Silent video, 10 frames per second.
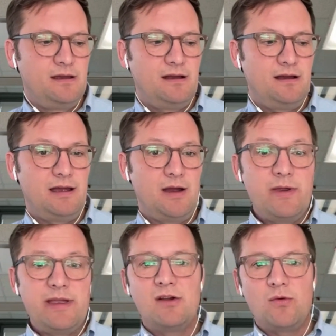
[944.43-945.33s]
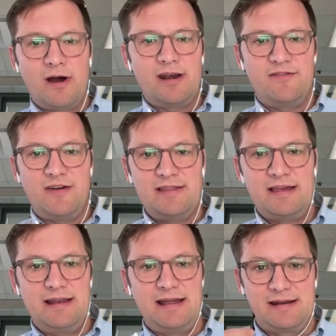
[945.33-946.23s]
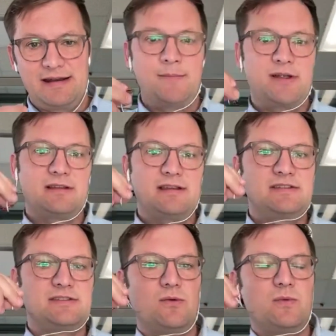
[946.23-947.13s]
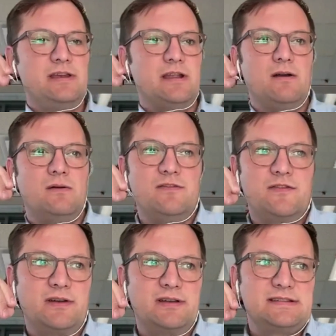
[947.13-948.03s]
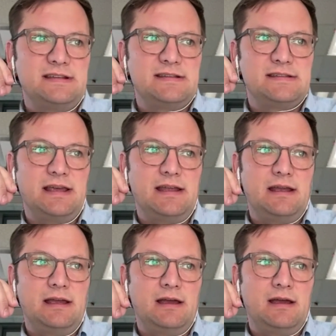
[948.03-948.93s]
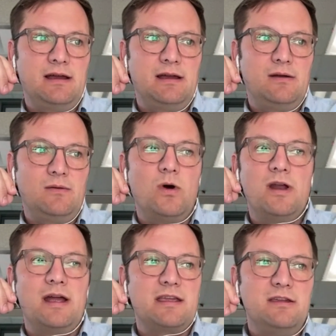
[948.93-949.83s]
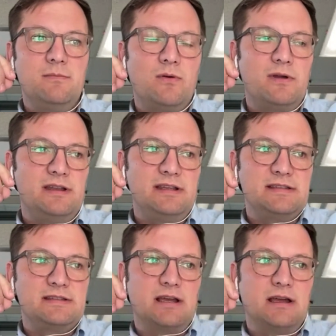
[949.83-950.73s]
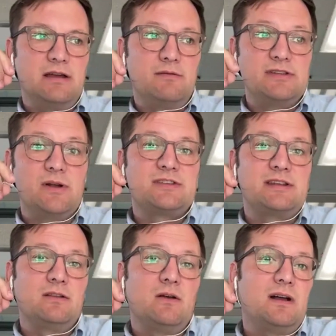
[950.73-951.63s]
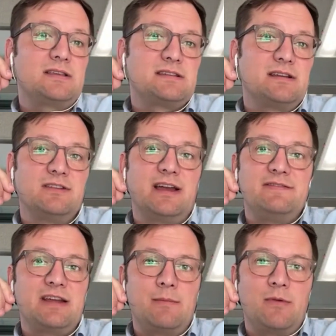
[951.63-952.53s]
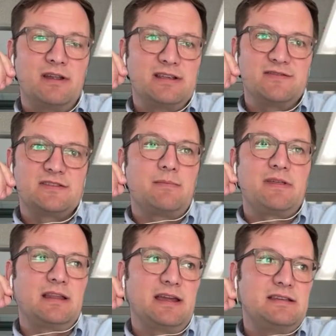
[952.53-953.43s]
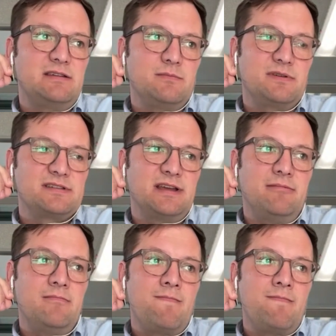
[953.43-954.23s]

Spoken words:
And we can quantify that economically. So we know, for instance, that one IQ point results in a loss of lifetime earnings of something like 2%.